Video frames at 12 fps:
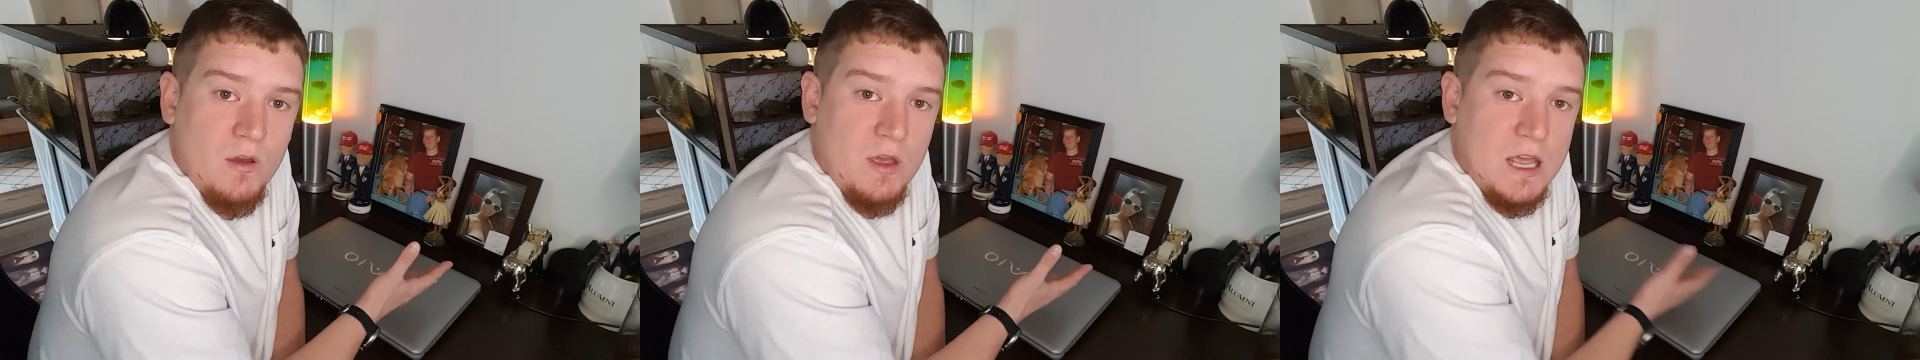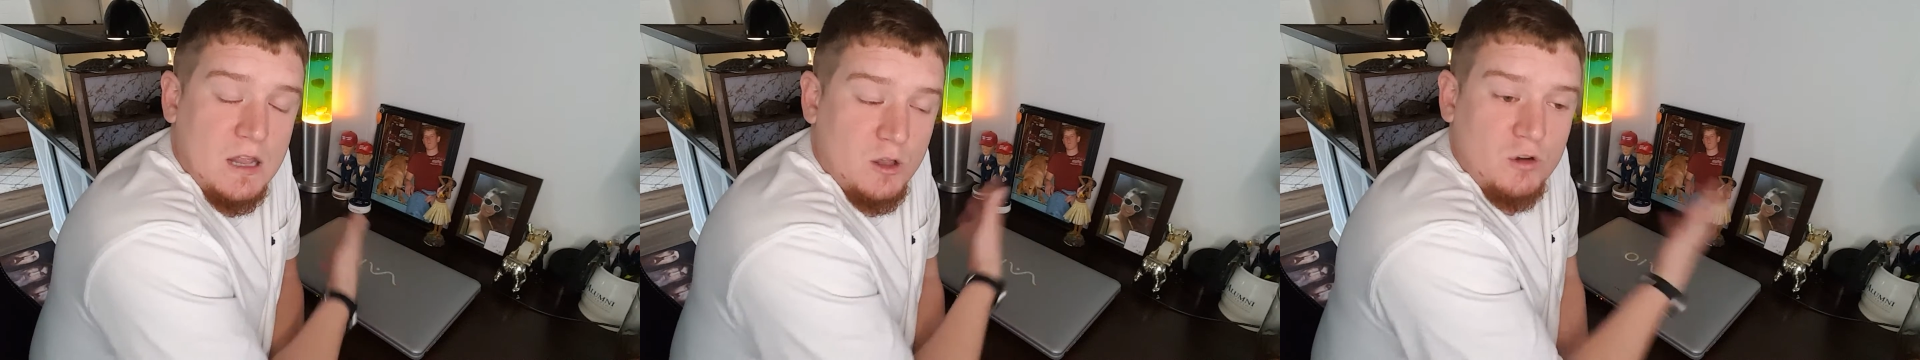
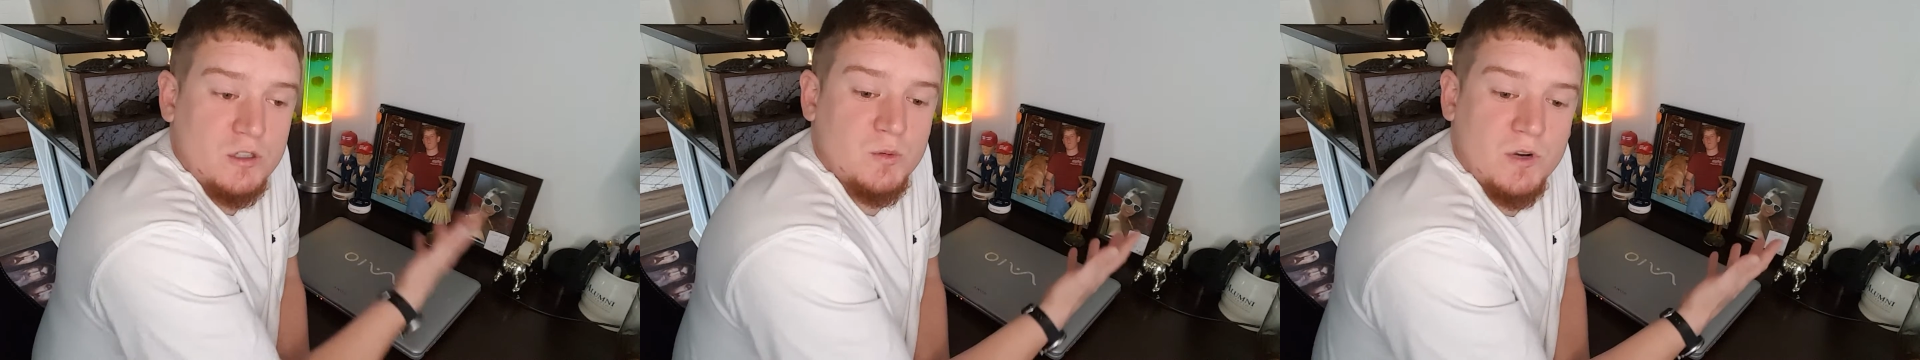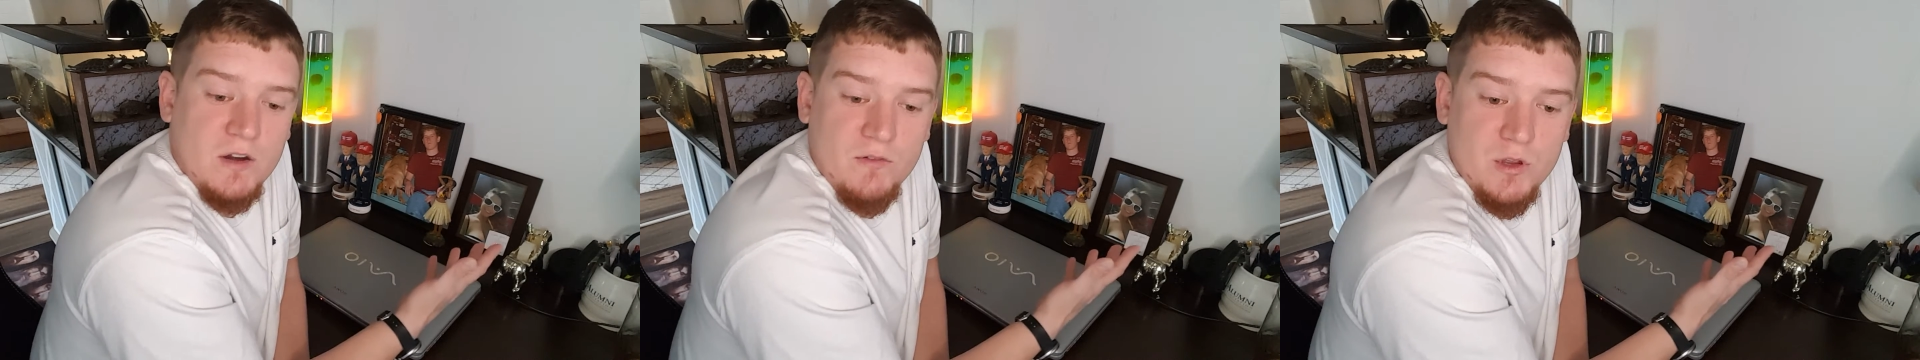it looks
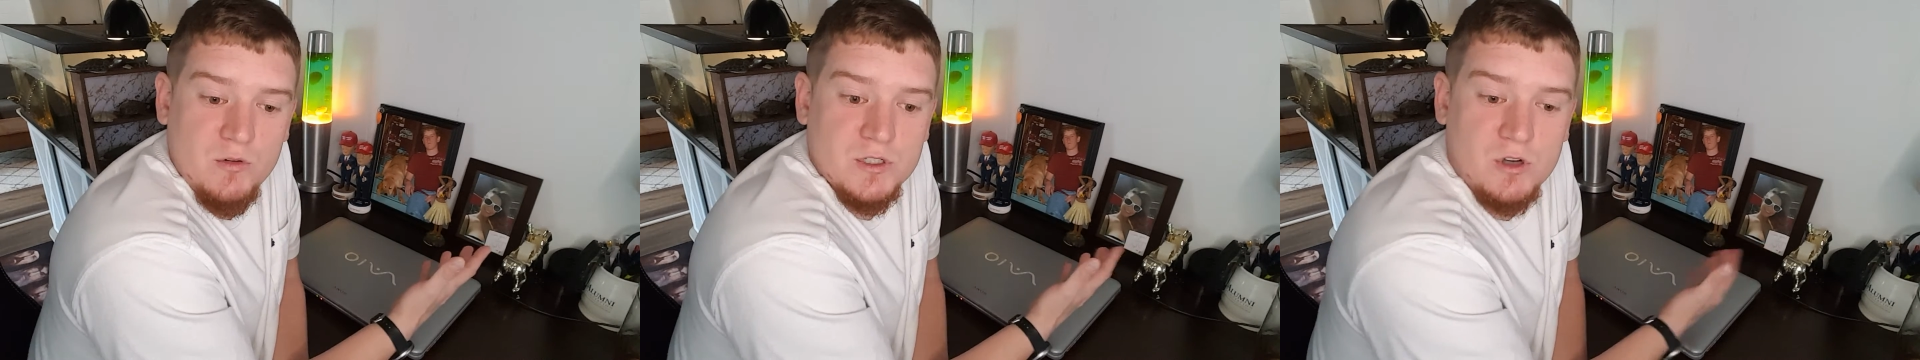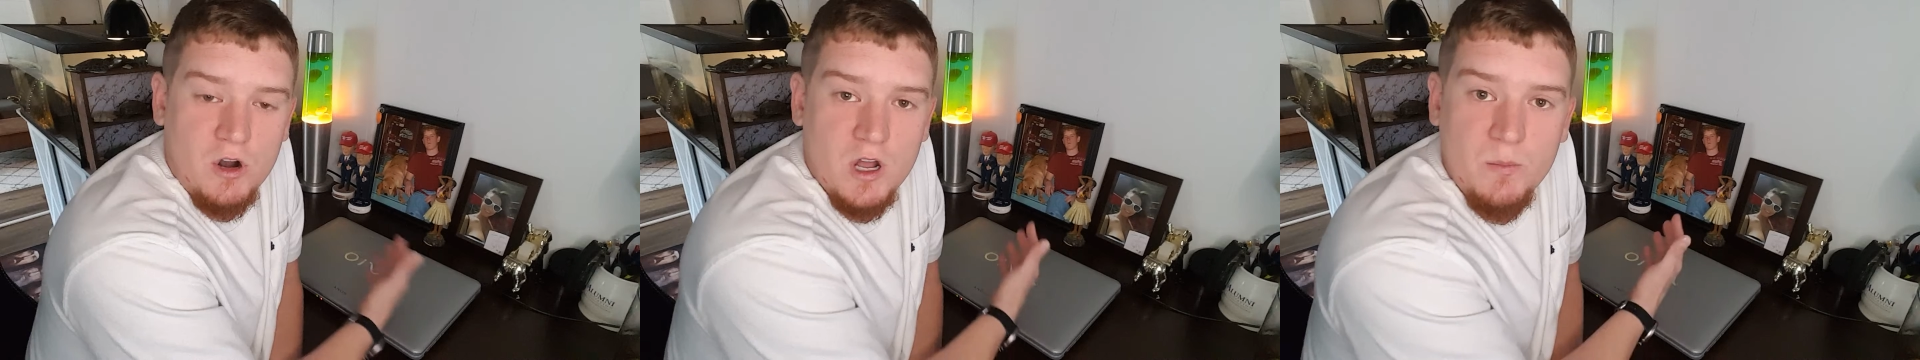whenever you
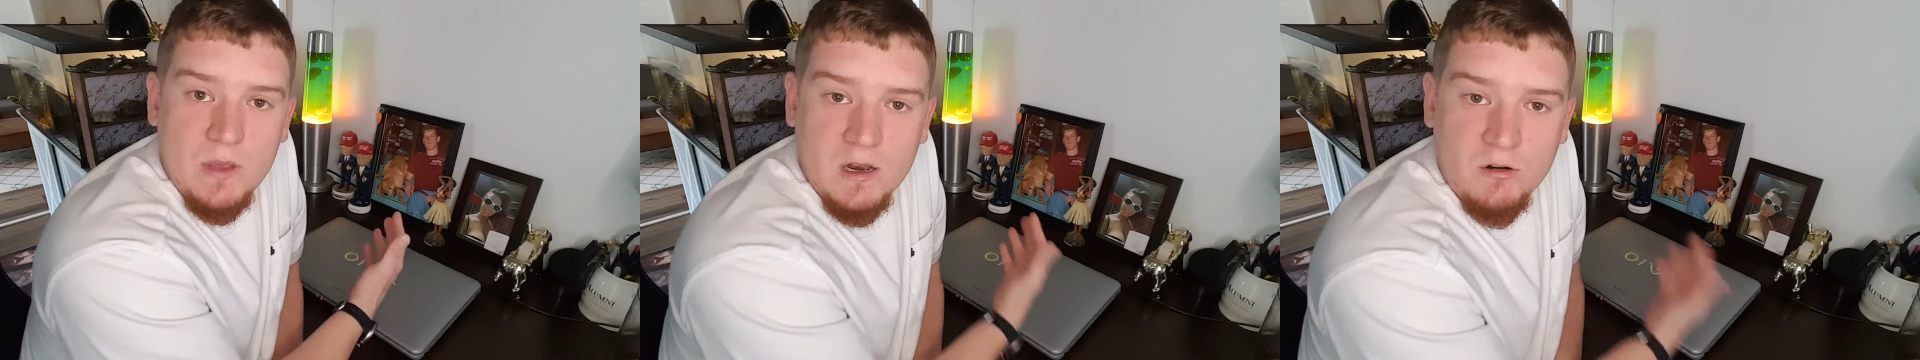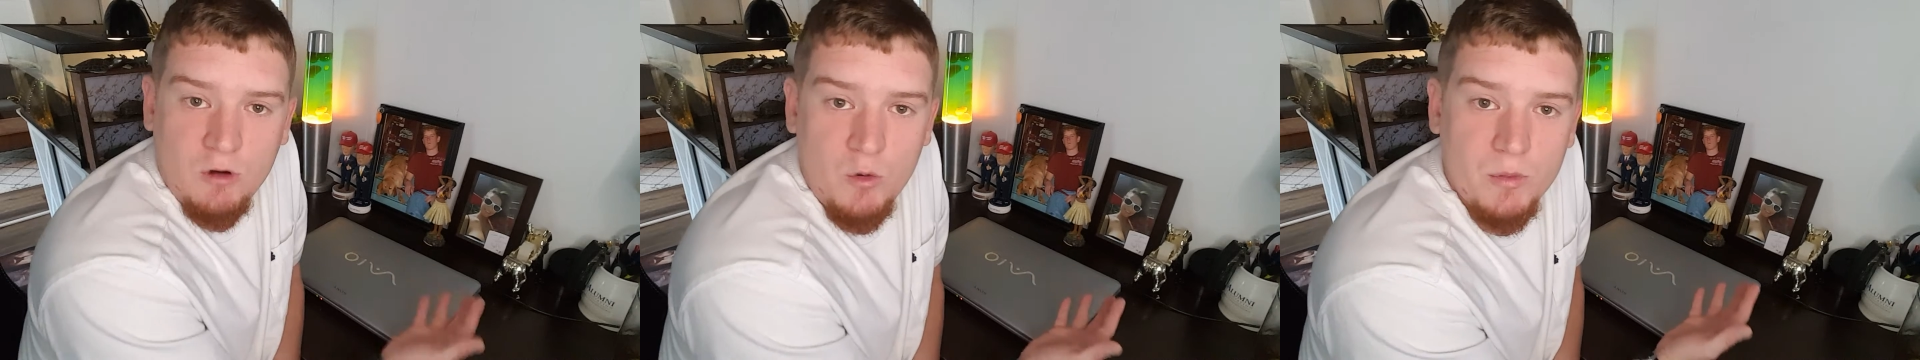start up in
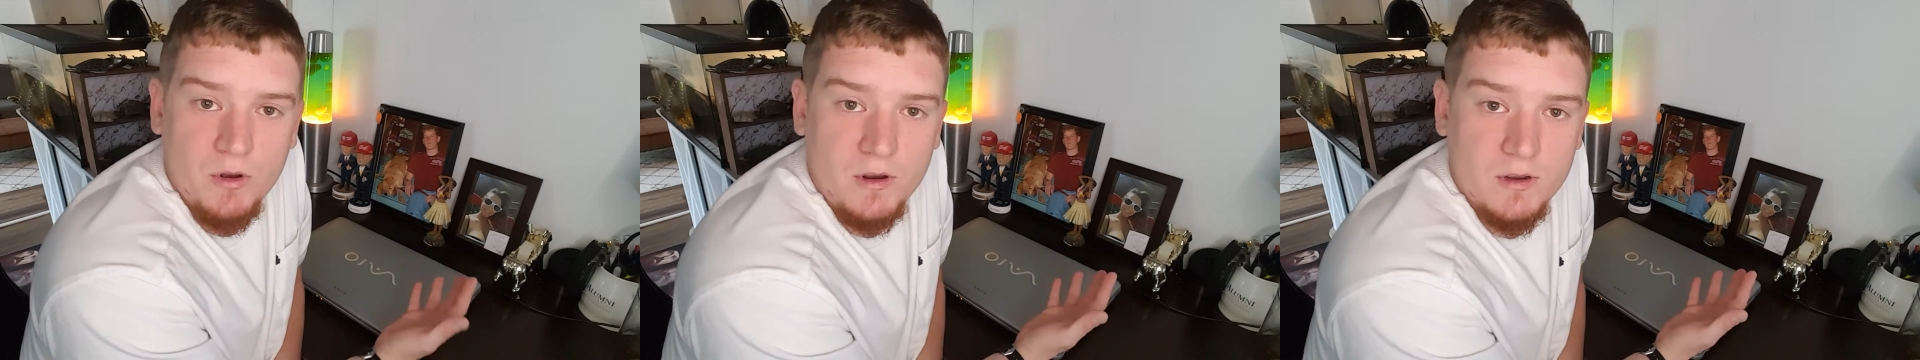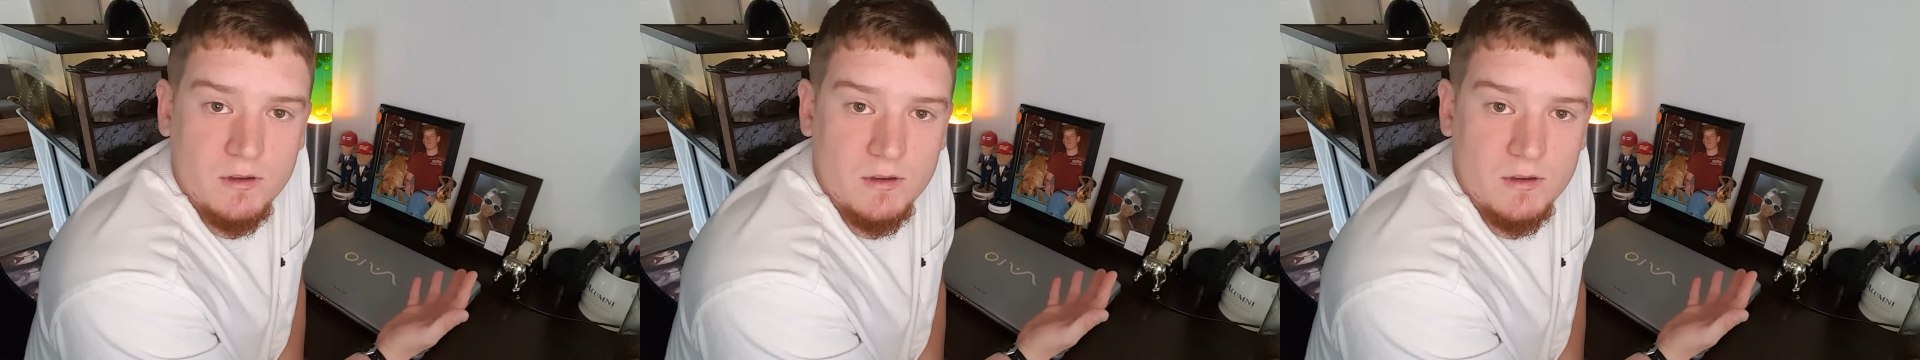Chromebook